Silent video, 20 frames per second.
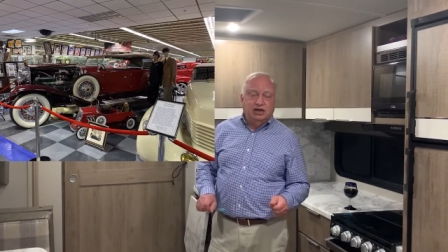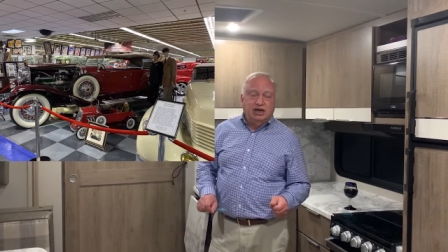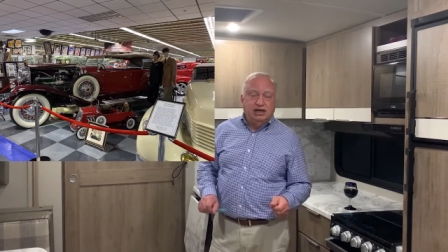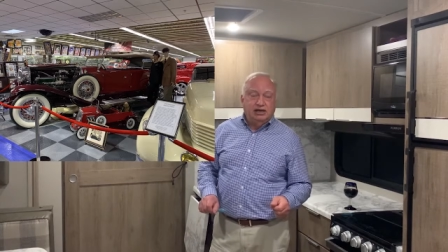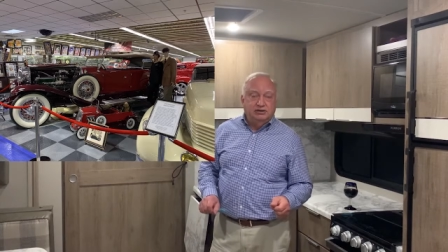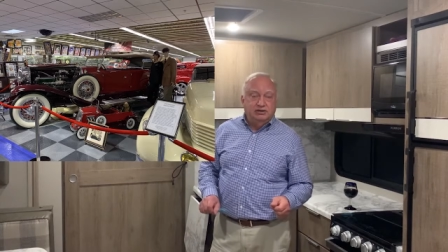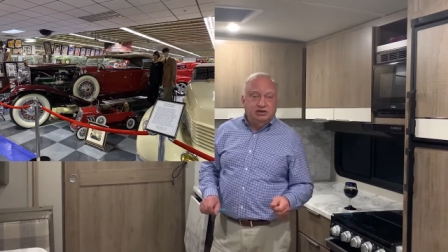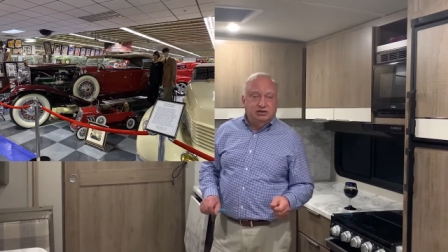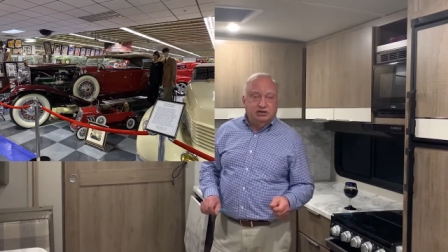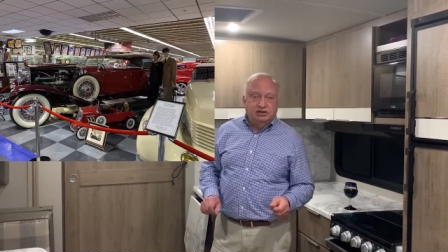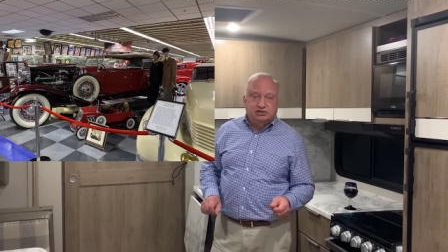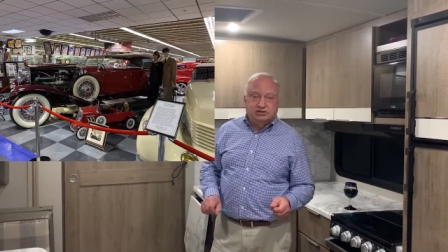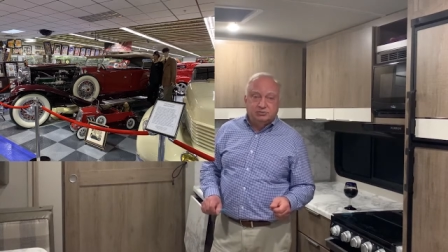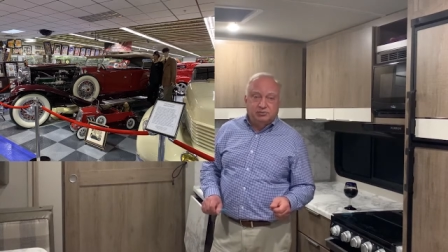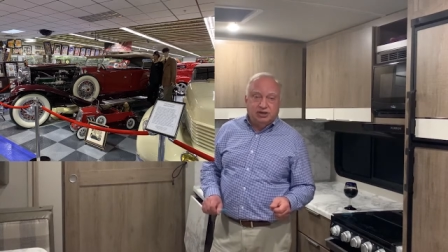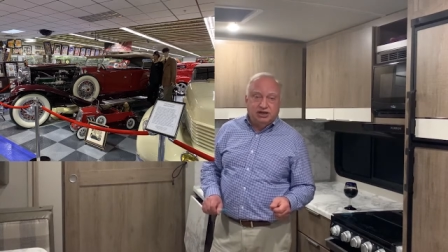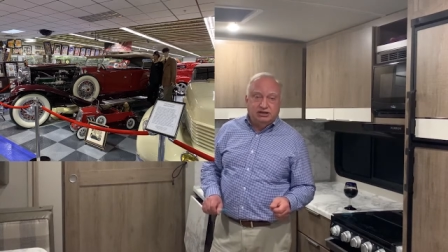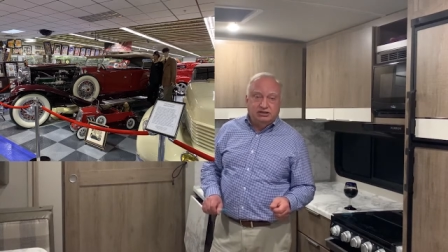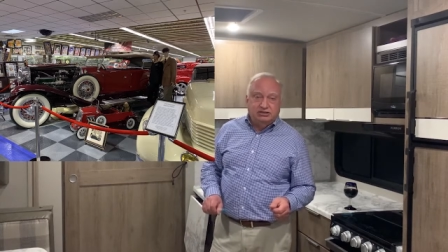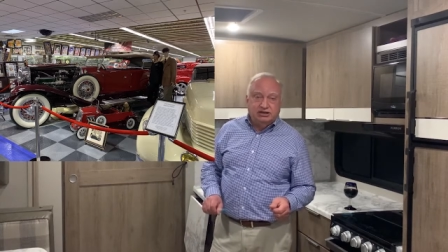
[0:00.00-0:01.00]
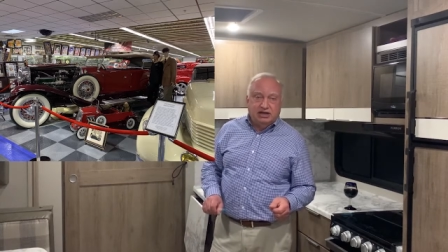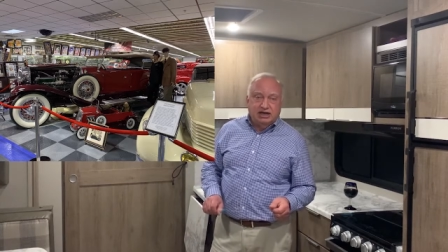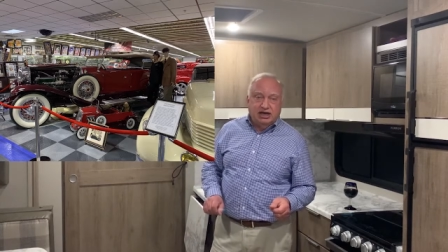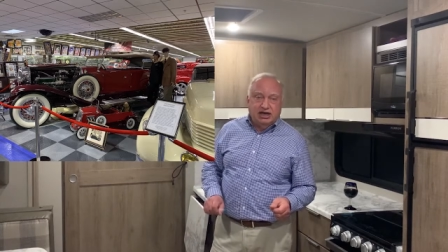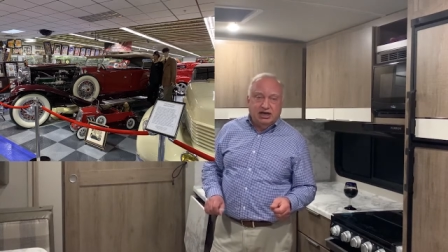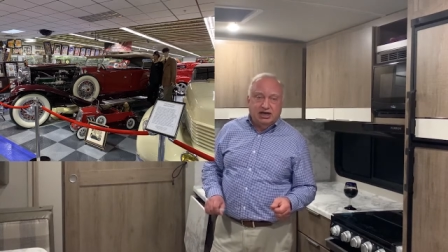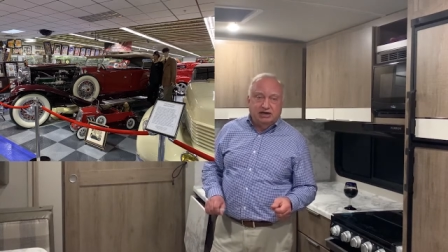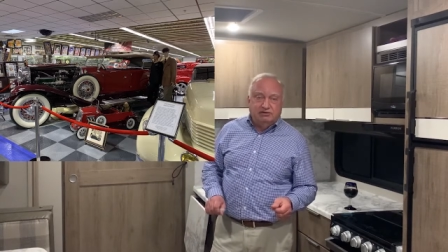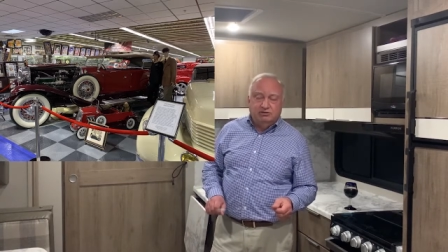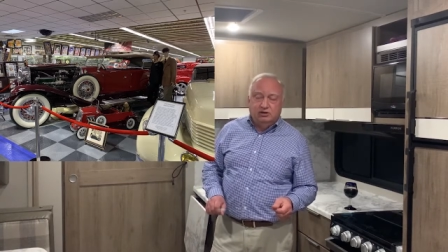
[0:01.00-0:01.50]
and the displays they
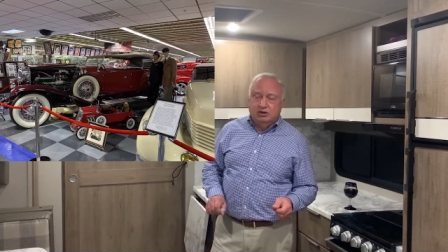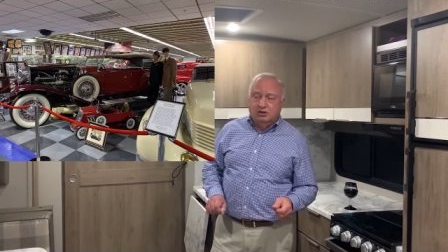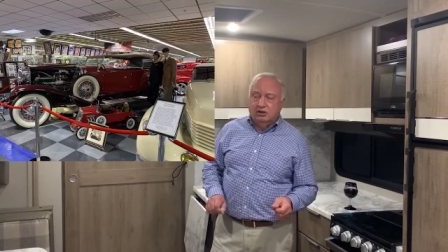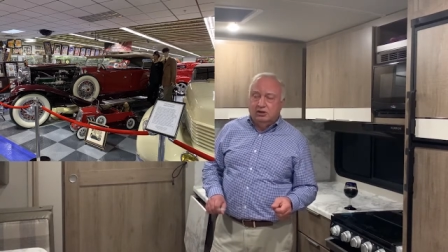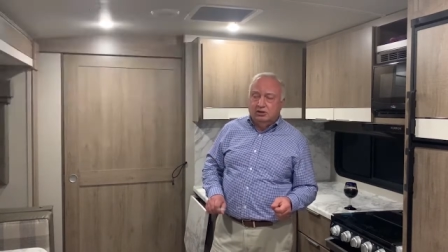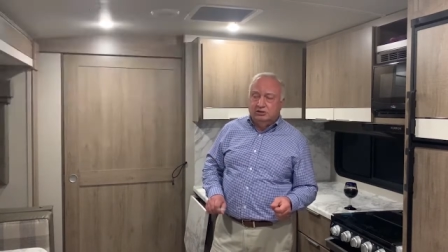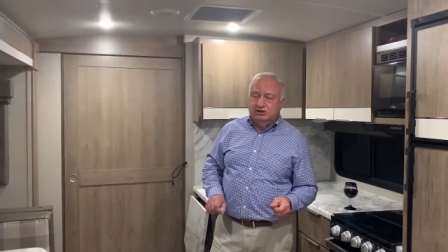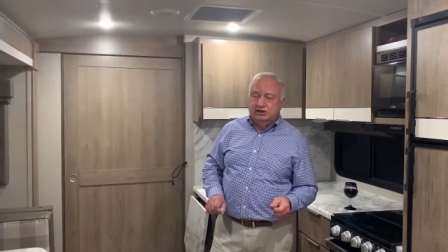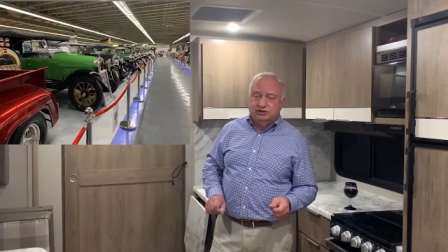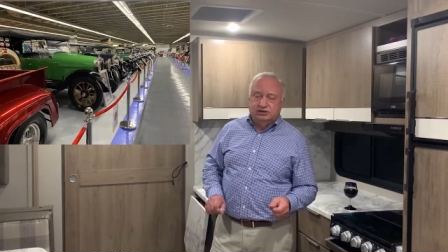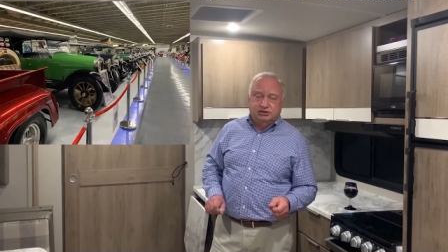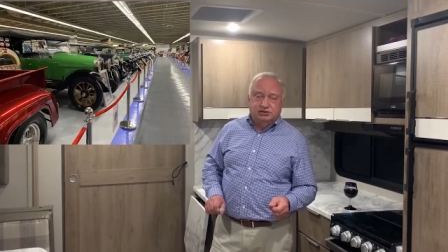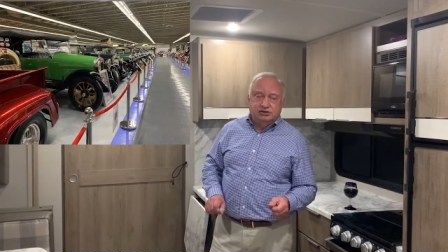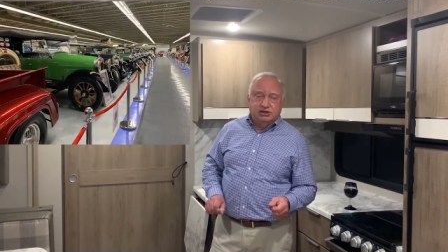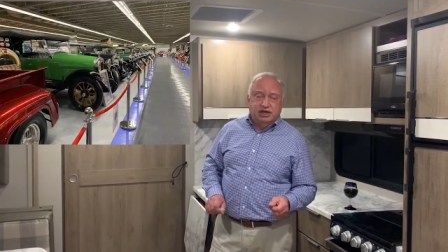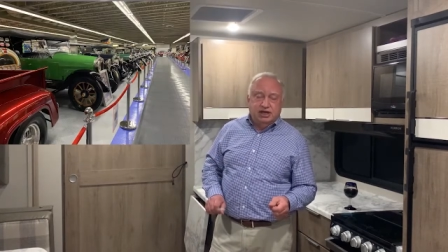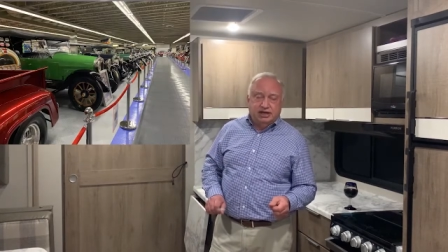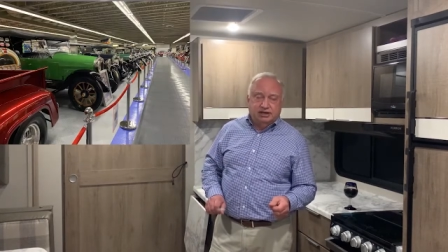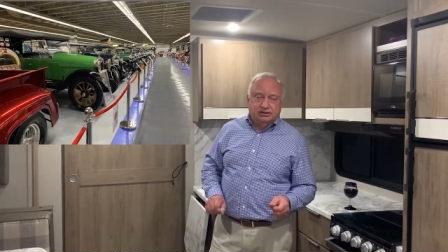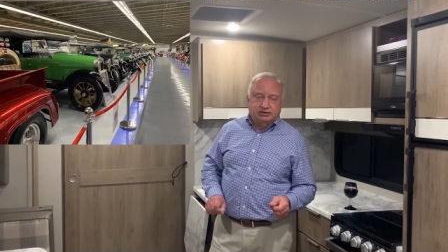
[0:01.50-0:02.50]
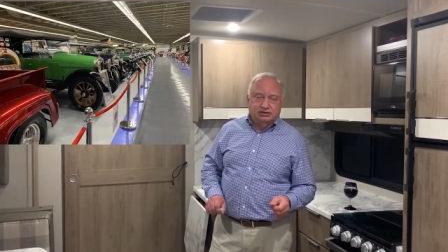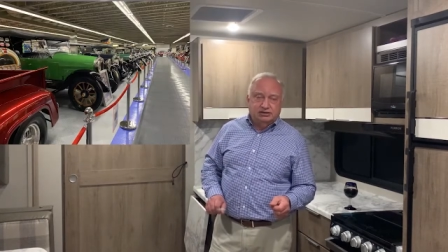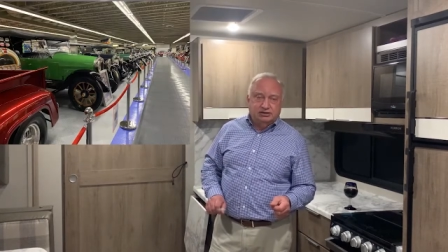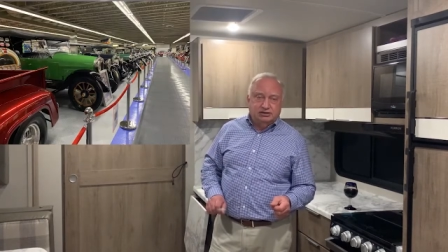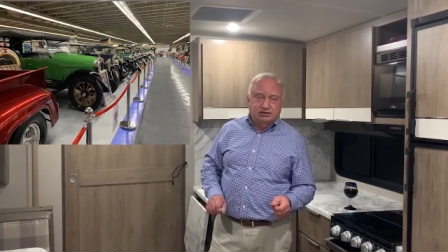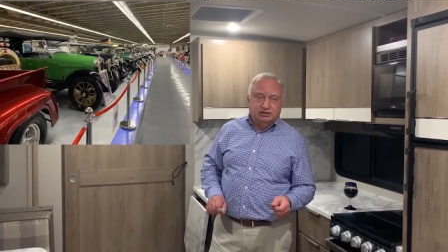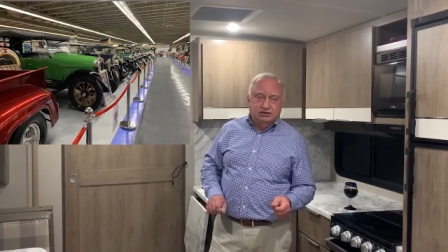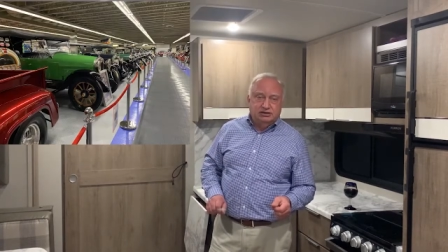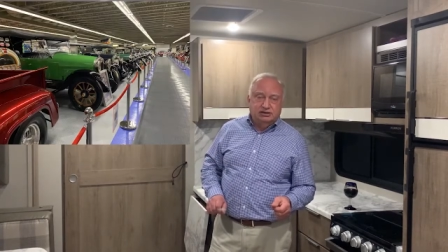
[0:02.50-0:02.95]
have are just excellent.